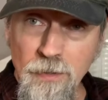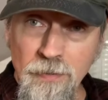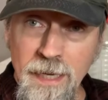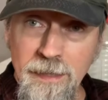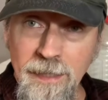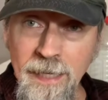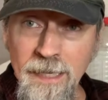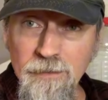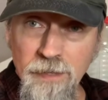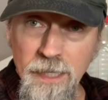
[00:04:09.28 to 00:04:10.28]
thing that
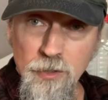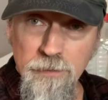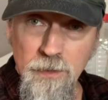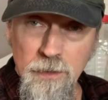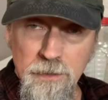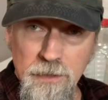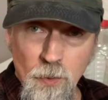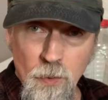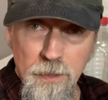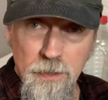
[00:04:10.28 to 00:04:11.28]
can affect your food in
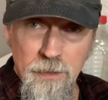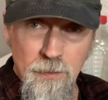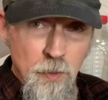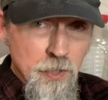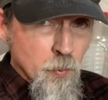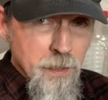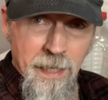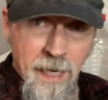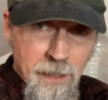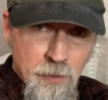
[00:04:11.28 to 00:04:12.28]
storage, which we
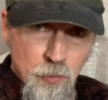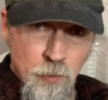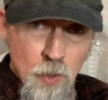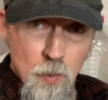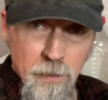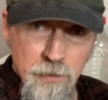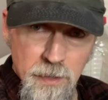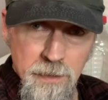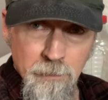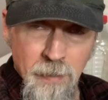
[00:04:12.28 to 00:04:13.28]
can't control with
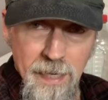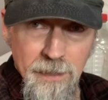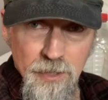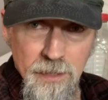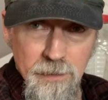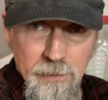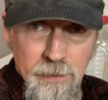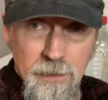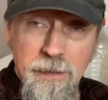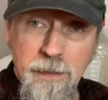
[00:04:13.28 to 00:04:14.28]
just the packaging,
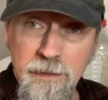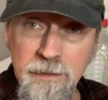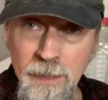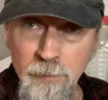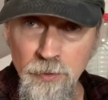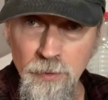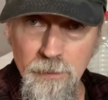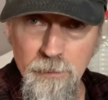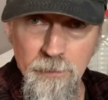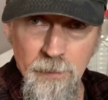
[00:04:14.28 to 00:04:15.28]
is temperature.
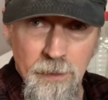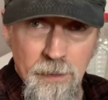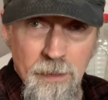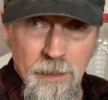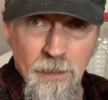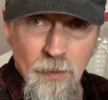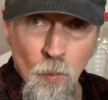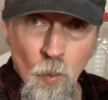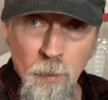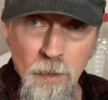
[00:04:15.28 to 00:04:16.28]
The
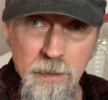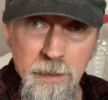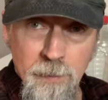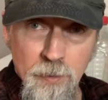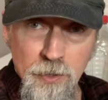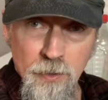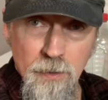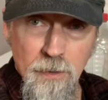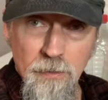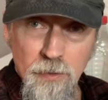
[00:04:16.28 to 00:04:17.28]
warmer the
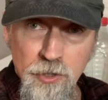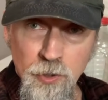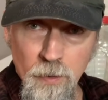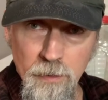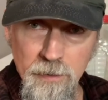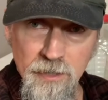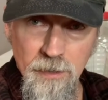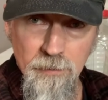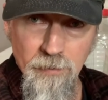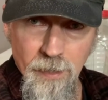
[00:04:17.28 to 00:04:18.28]
temperature, the shorter the
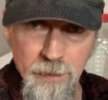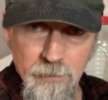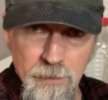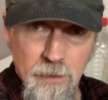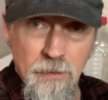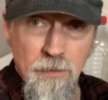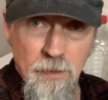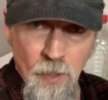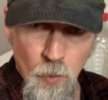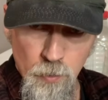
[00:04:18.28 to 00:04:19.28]
shelf life. The
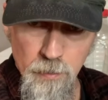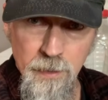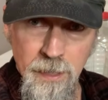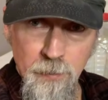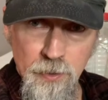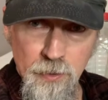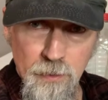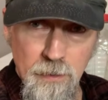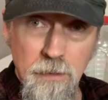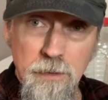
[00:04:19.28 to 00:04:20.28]
colder the
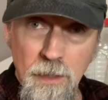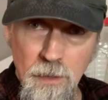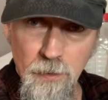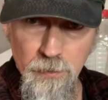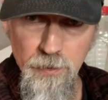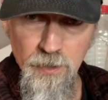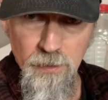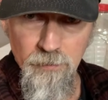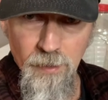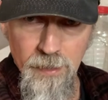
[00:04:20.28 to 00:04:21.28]
temperature, the longer the
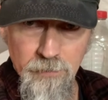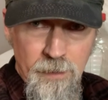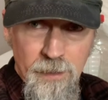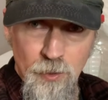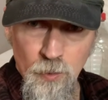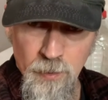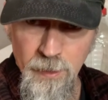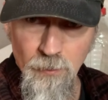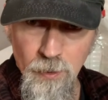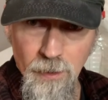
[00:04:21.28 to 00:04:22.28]
shelf life. So to
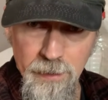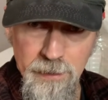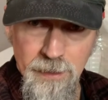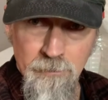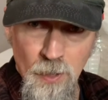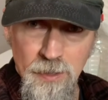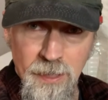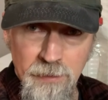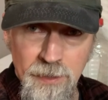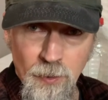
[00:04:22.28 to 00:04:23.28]
be realistic, most
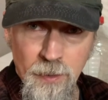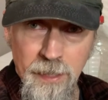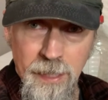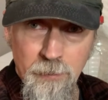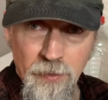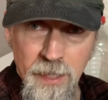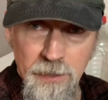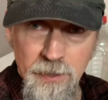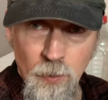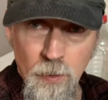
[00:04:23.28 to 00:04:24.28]
of us are going to keep
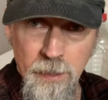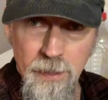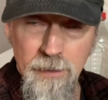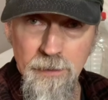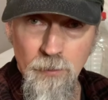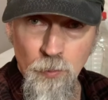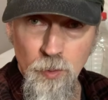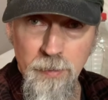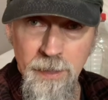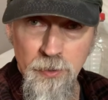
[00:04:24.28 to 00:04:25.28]
things stored at
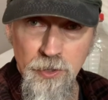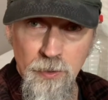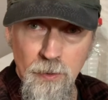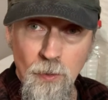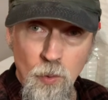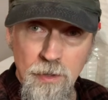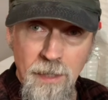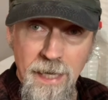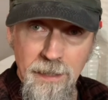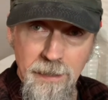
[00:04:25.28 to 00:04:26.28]
room temperature or
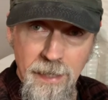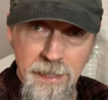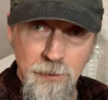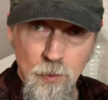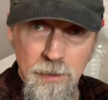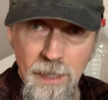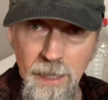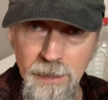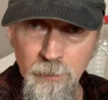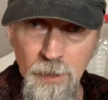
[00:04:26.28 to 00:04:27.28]
slightly less or
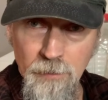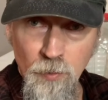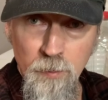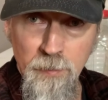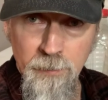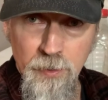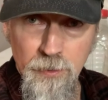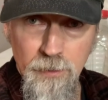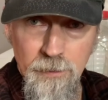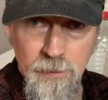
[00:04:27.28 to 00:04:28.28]
slightly above room
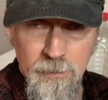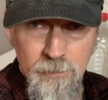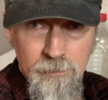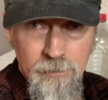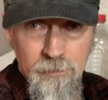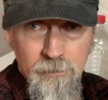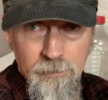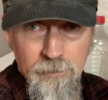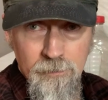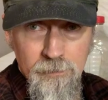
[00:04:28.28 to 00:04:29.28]
temperature.
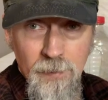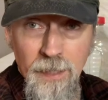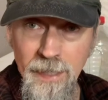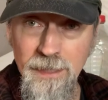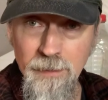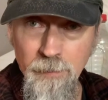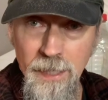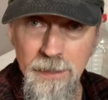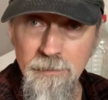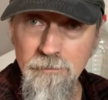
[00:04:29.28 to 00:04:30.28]
And that's the
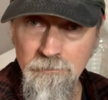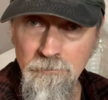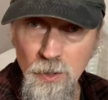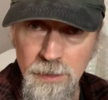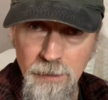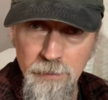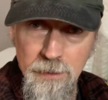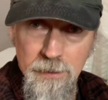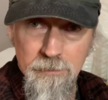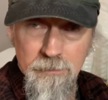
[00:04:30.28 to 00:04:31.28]
best most of
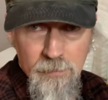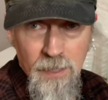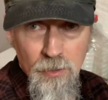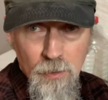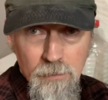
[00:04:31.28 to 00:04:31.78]
us can do.